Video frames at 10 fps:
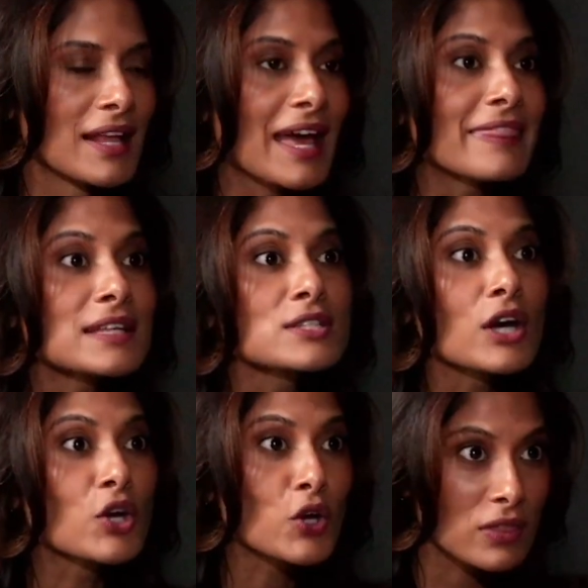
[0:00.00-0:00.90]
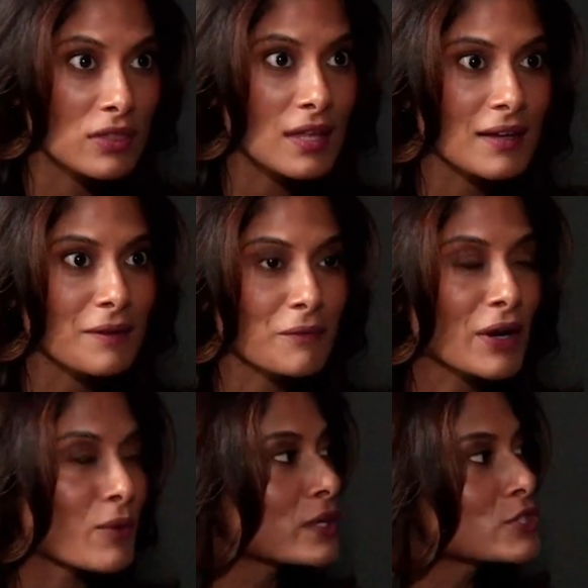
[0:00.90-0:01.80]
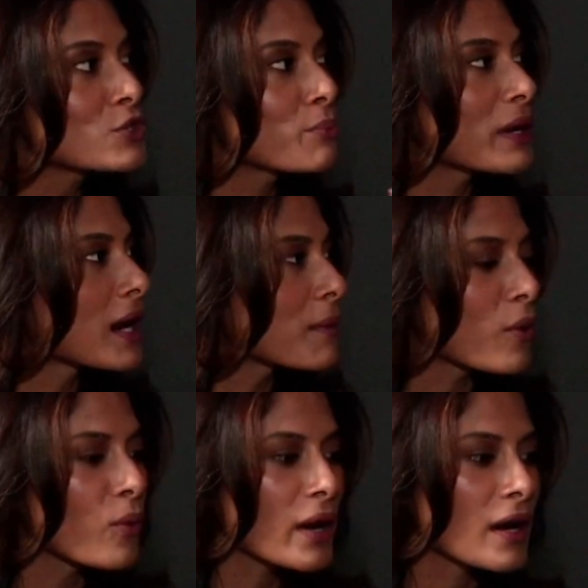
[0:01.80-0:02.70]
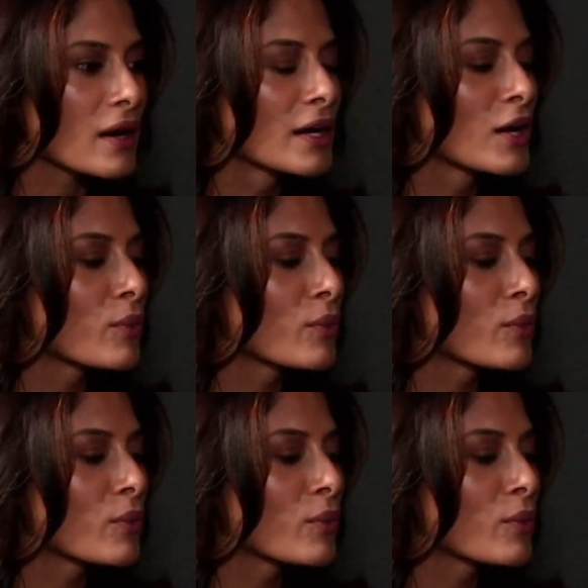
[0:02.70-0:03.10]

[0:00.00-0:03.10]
And that's a good thing, right? Once you become aware,